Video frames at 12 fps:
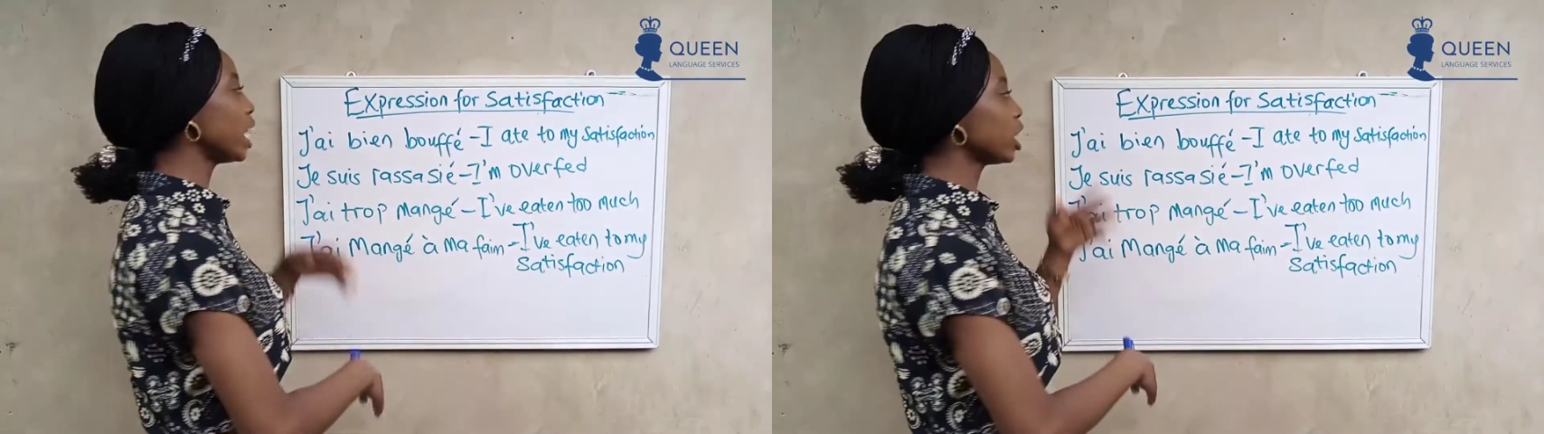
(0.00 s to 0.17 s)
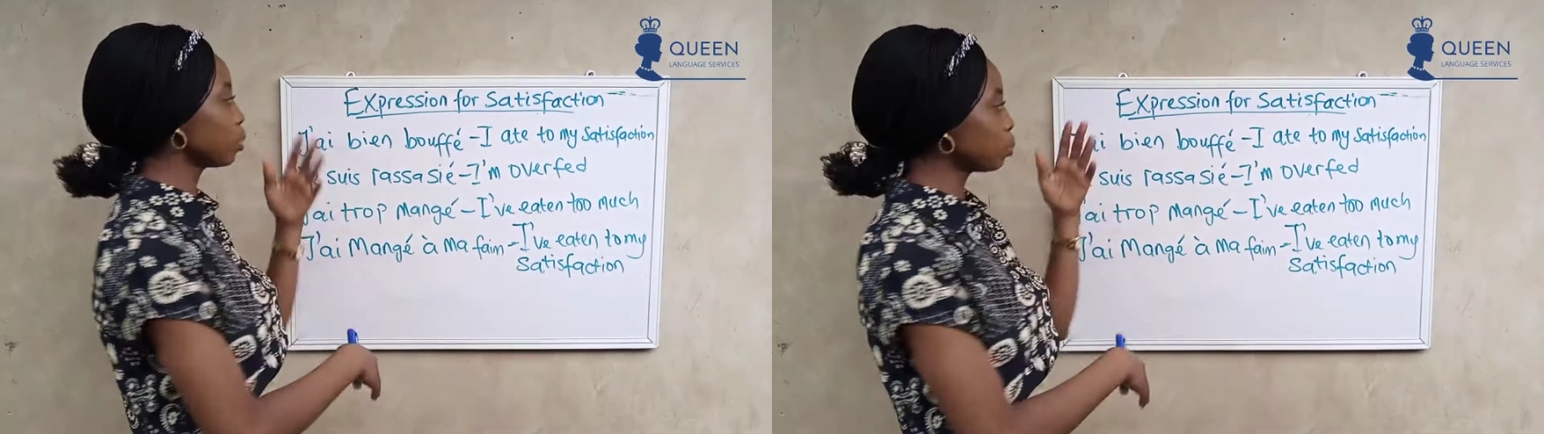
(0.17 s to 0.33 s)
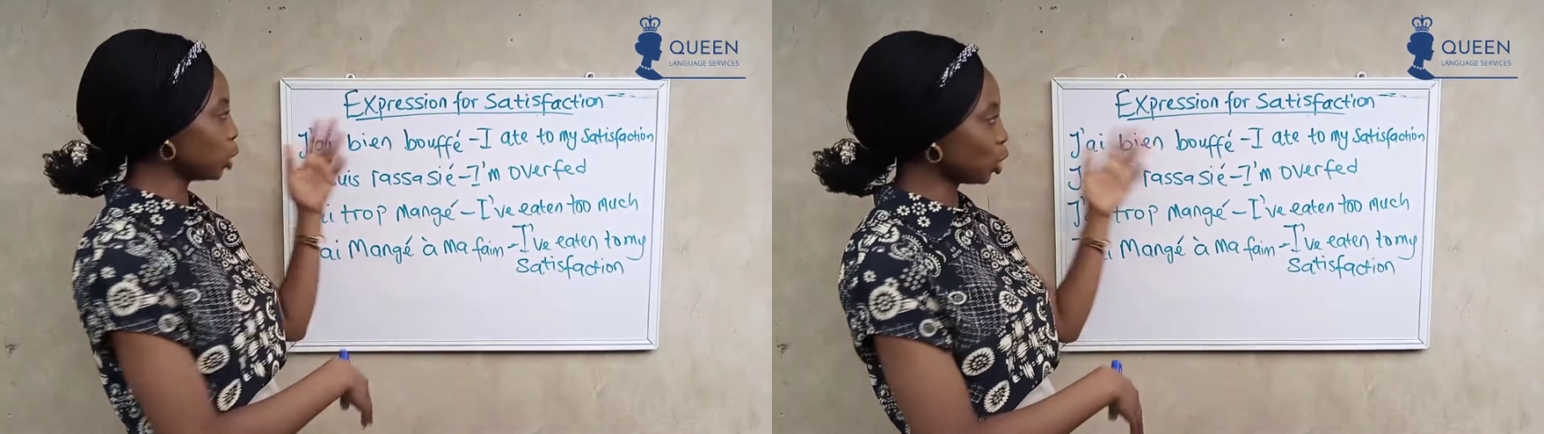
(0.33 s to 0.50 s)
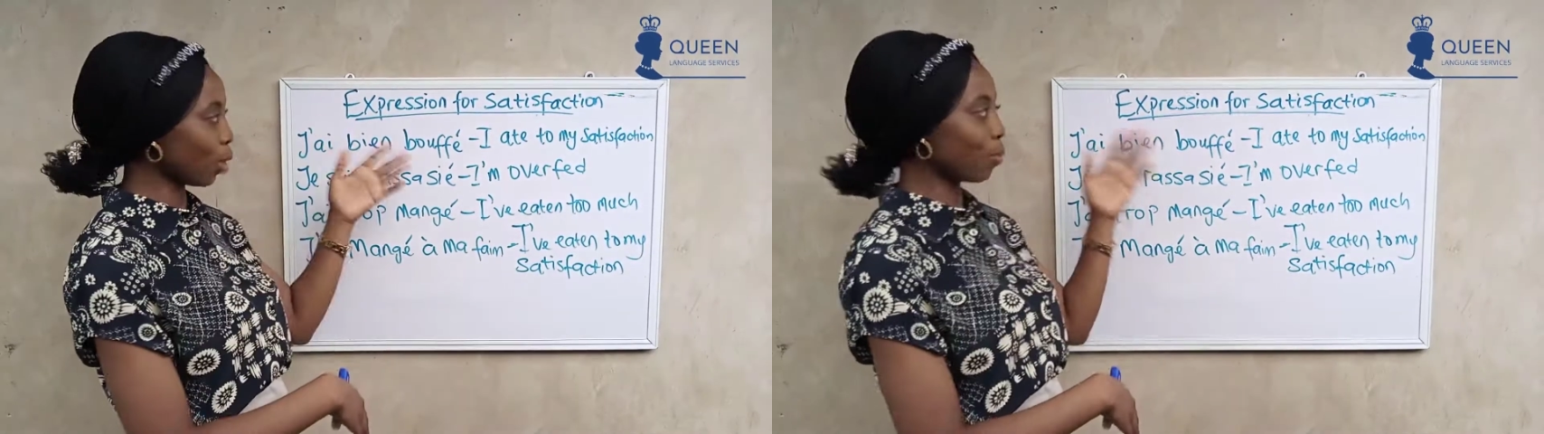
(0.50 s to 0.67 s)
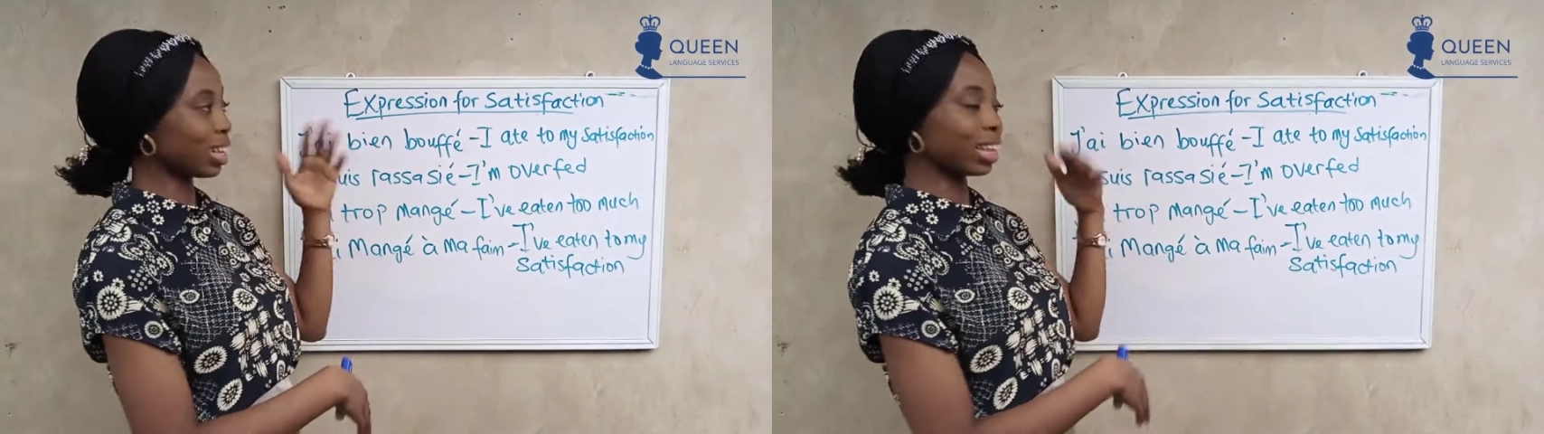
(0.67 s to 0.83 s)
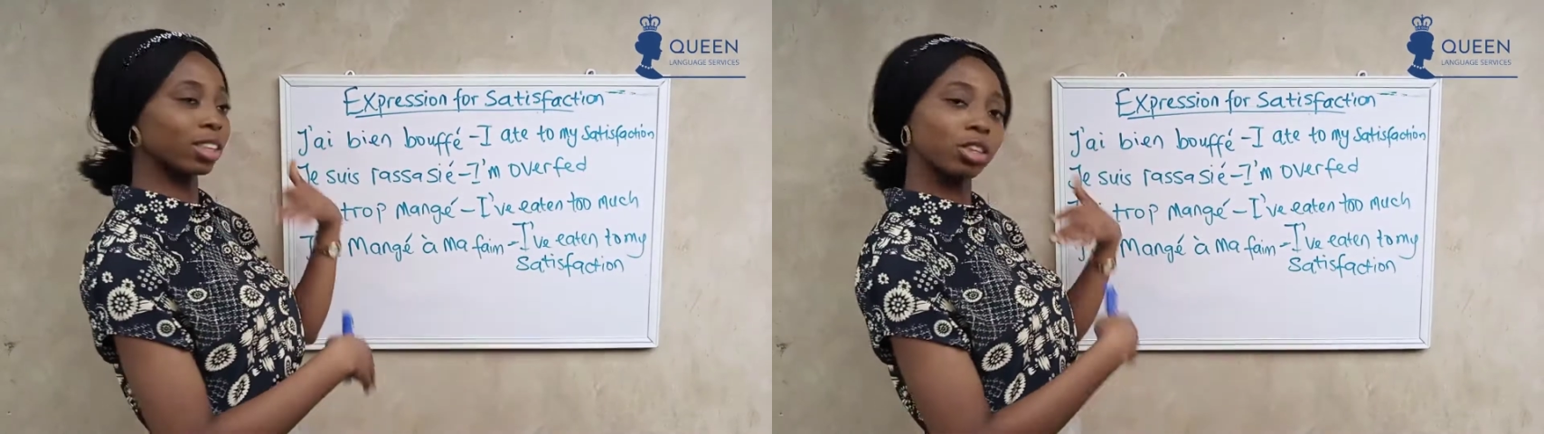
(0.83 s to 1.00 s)
expression
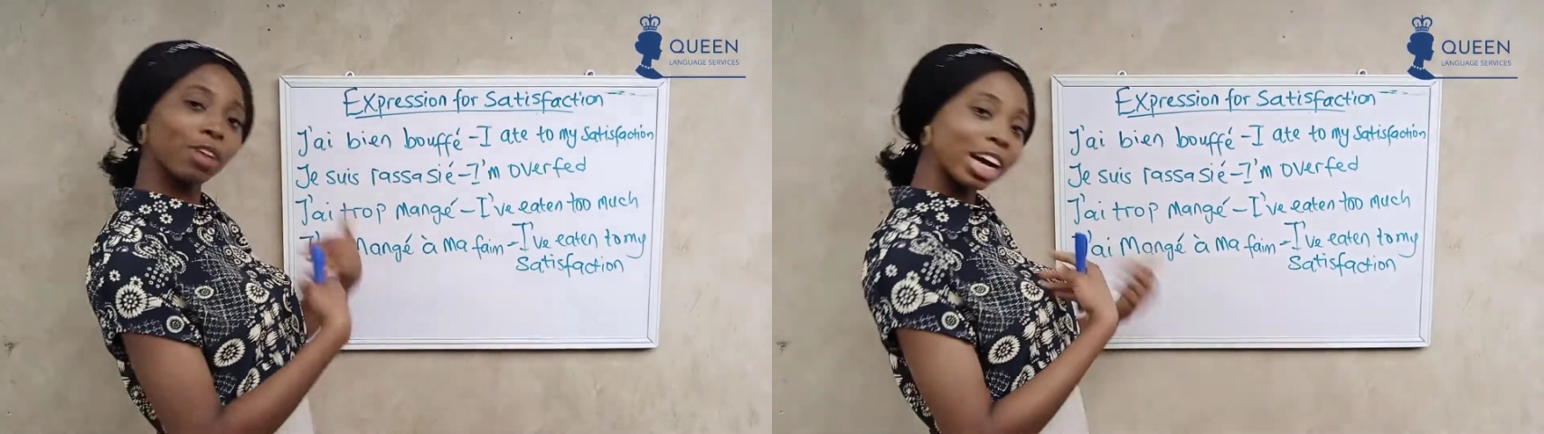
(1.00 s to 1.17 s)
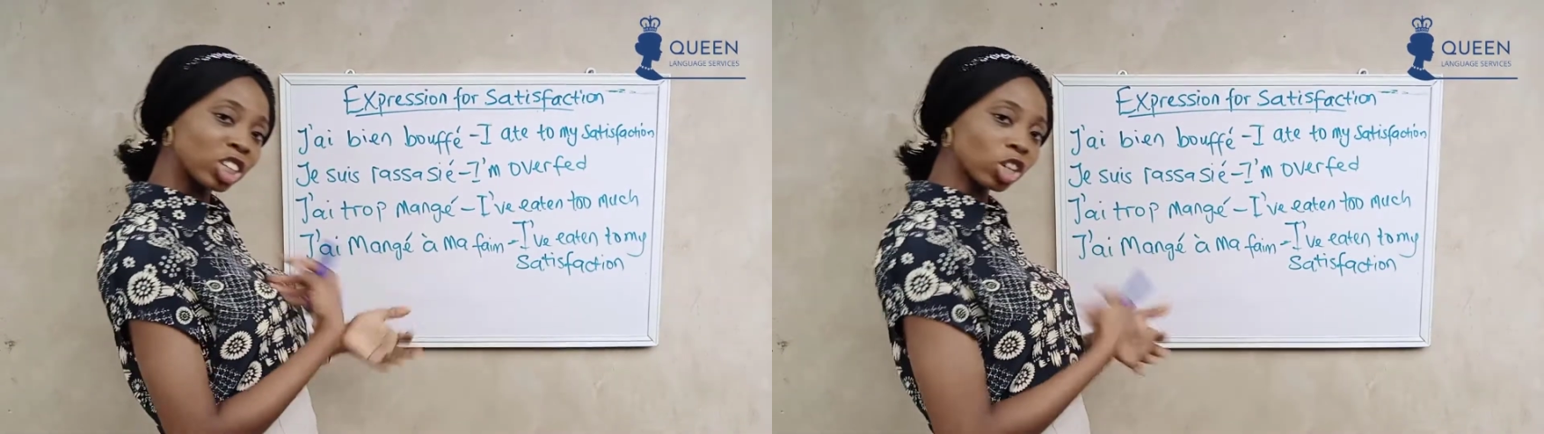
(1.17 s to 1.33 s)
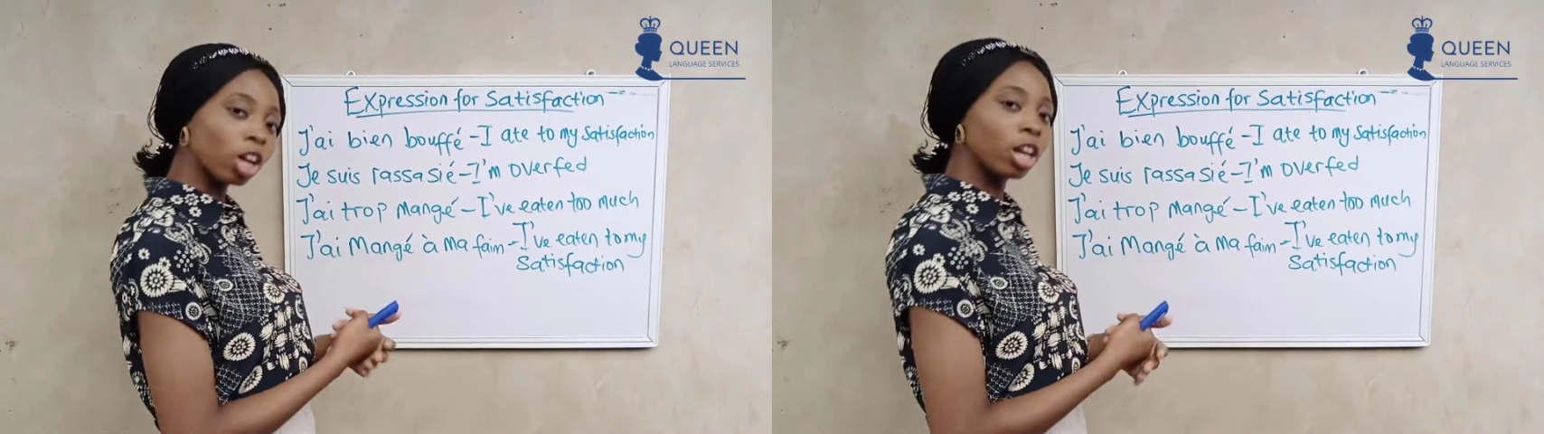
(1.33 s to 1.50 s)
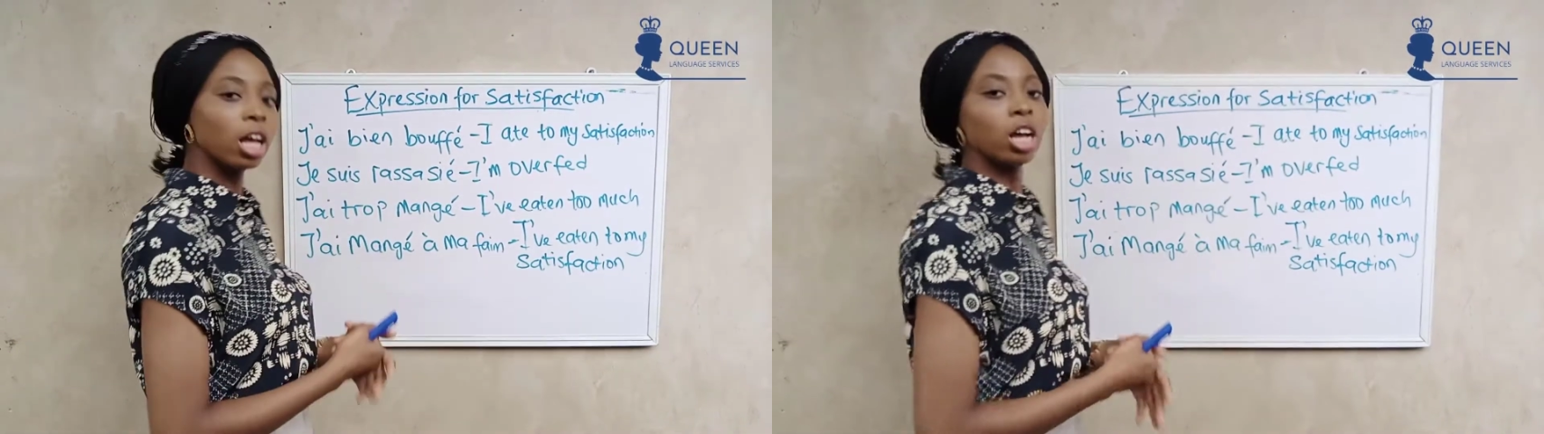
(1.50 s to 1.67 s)
for satisfaction,